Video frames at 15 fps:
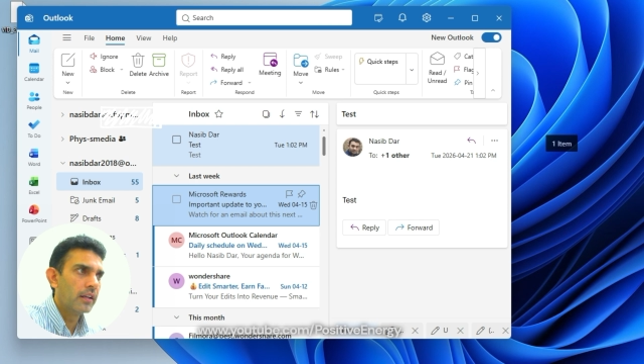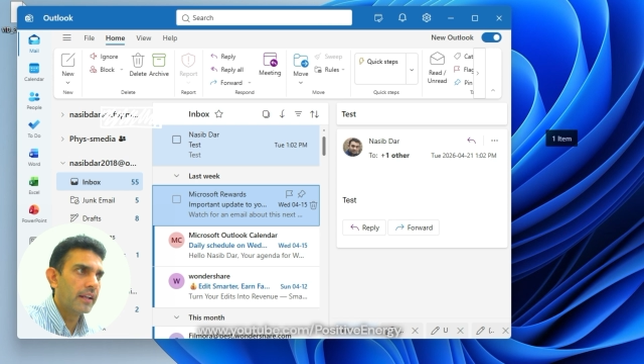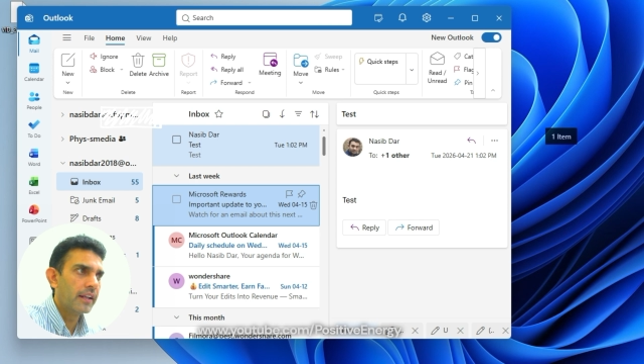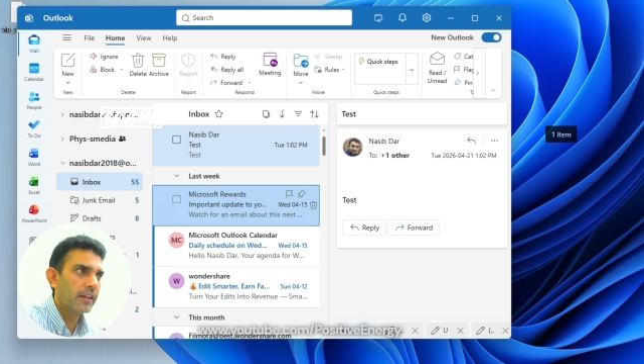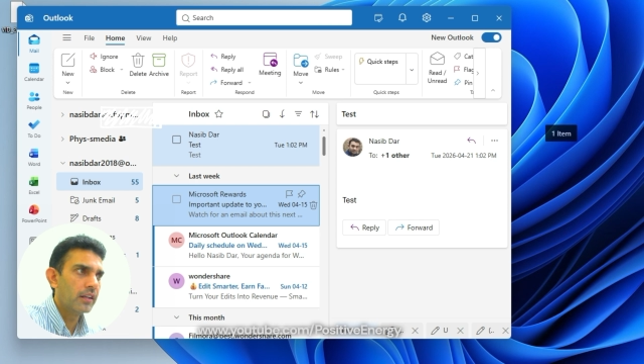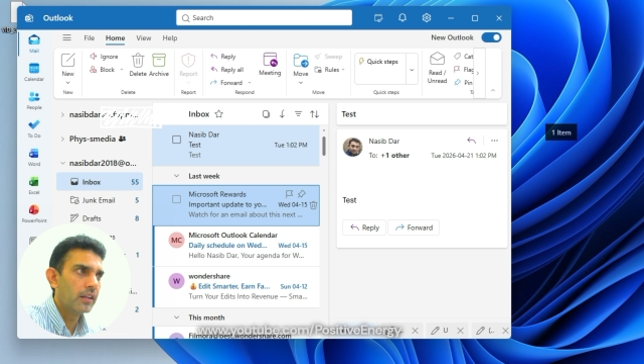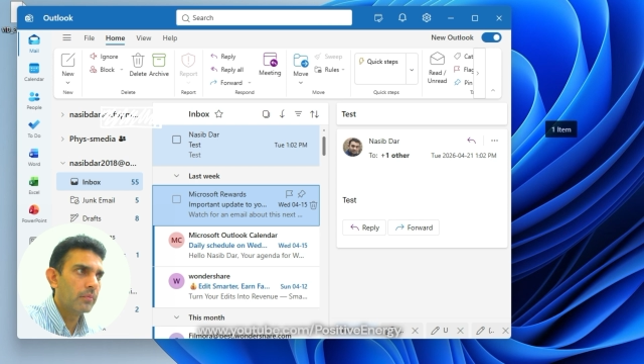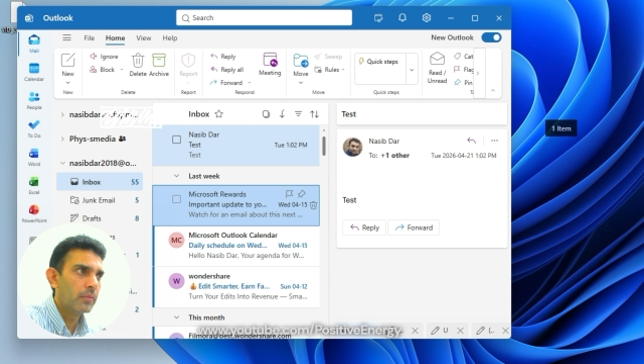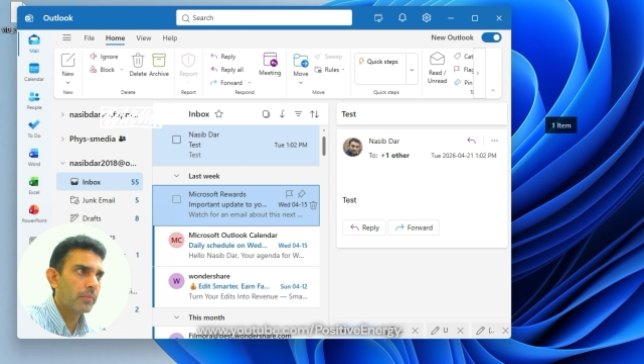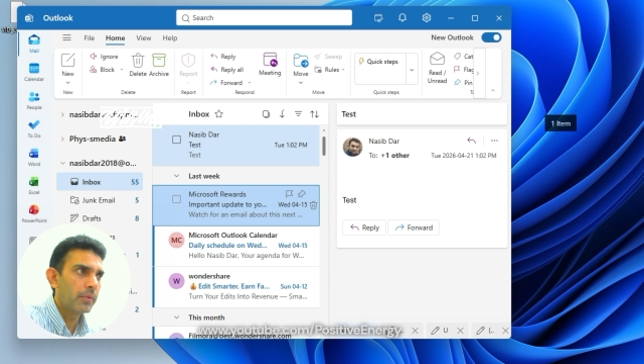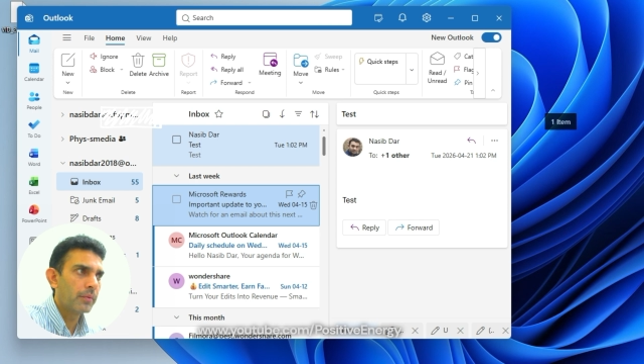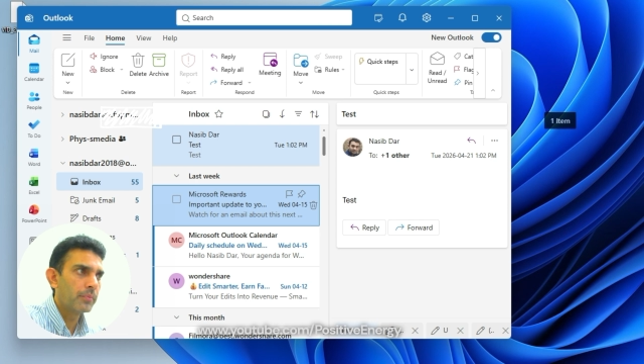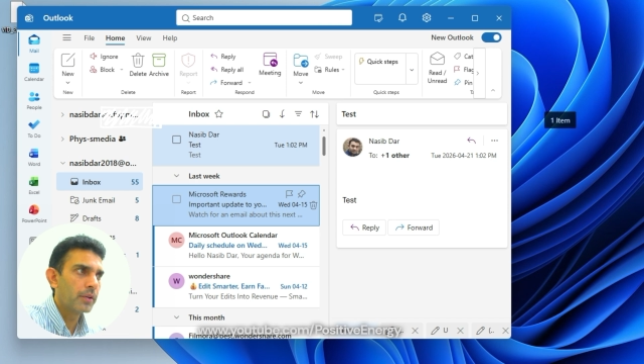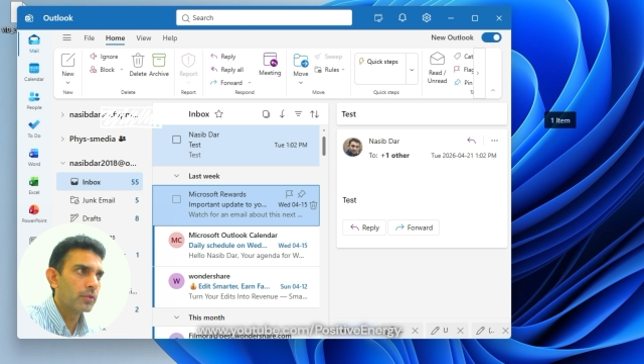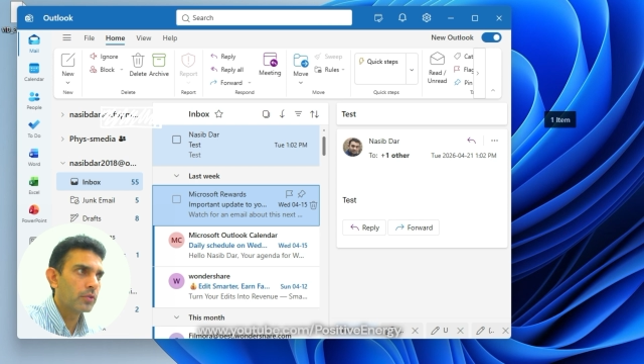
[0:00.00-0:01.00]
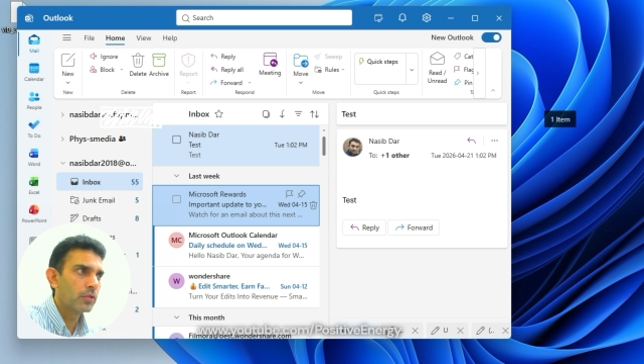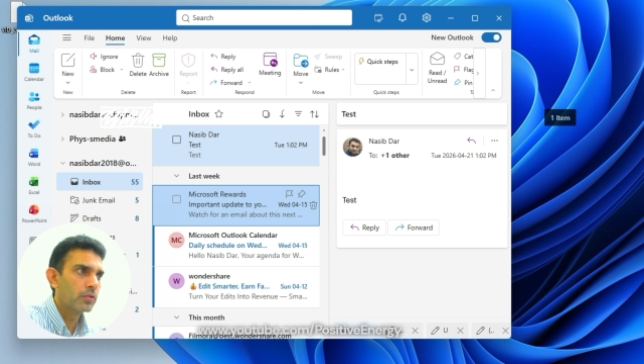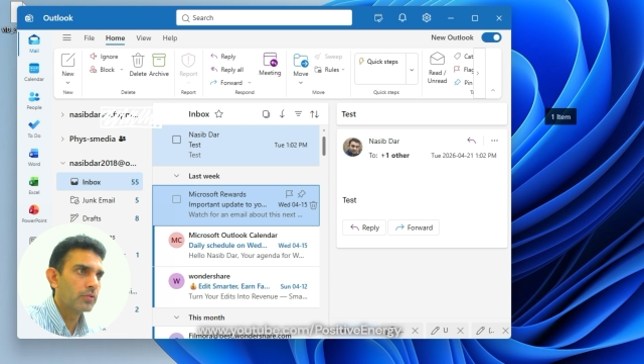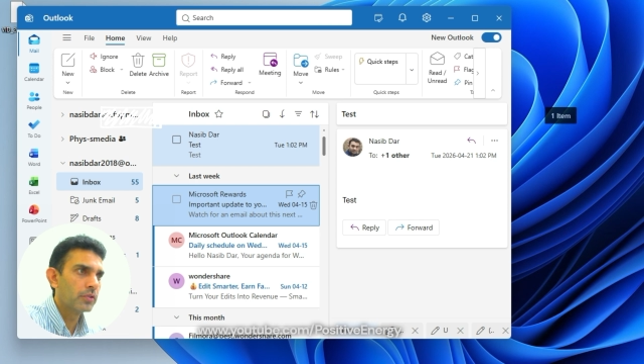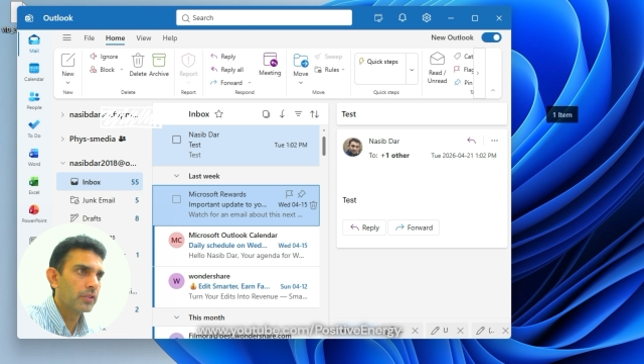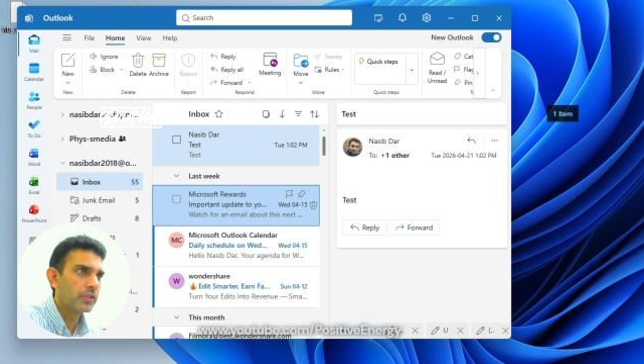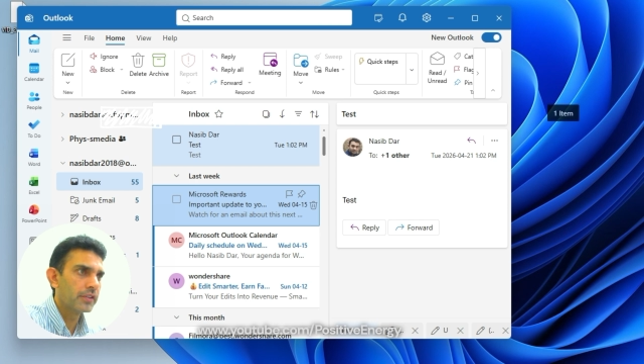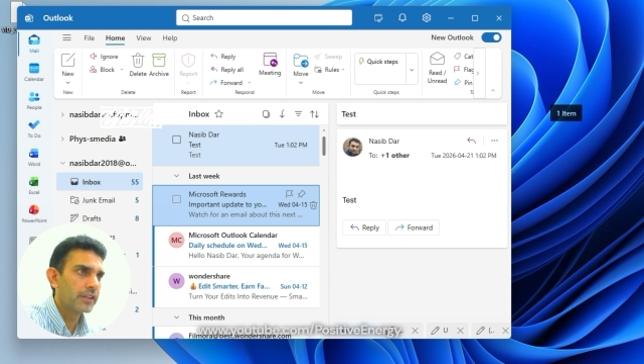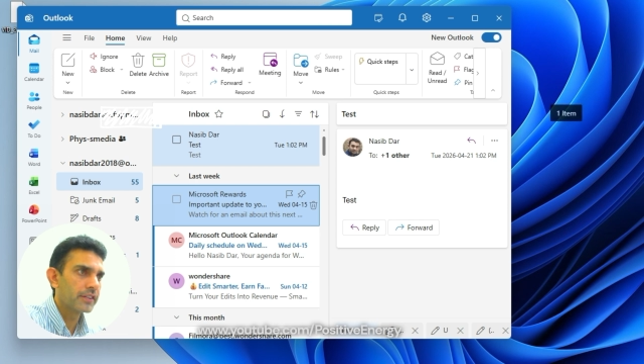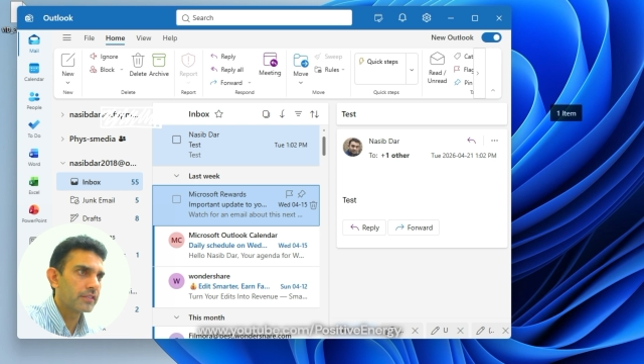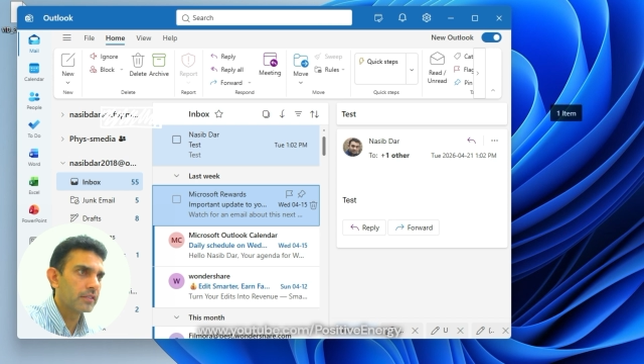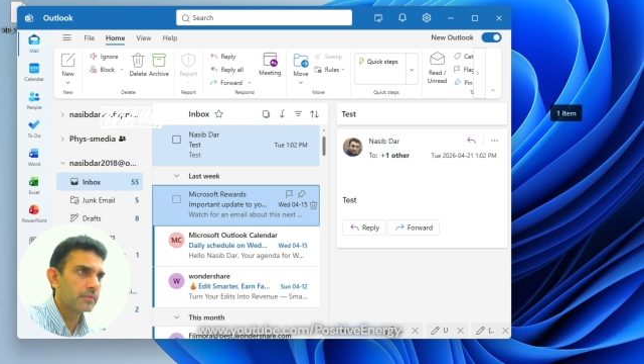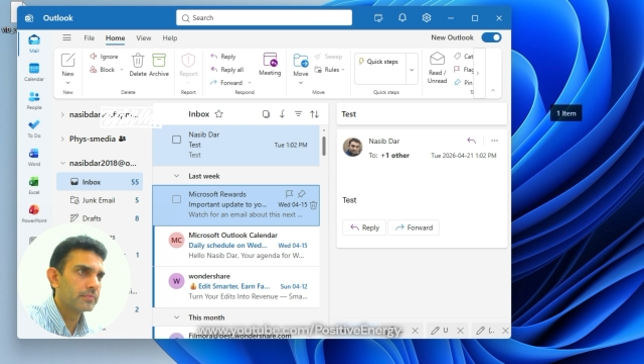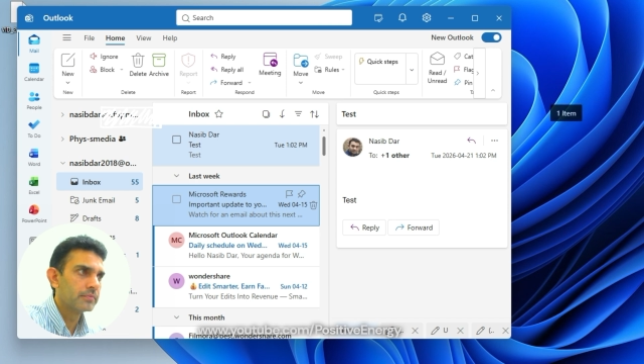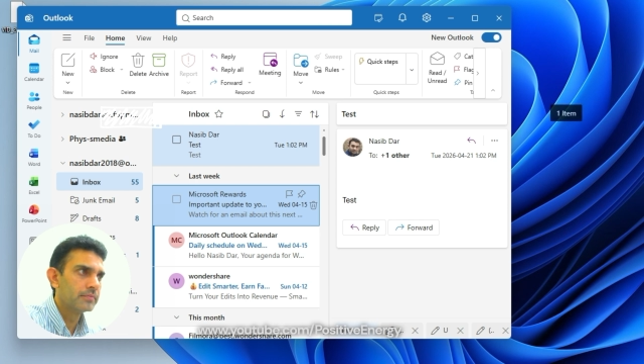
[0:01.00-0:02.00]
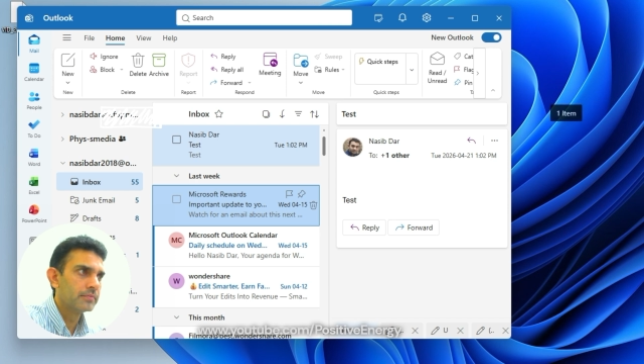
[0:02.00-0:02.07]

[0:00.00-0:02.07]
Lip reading: an email from Outlook to your desktop,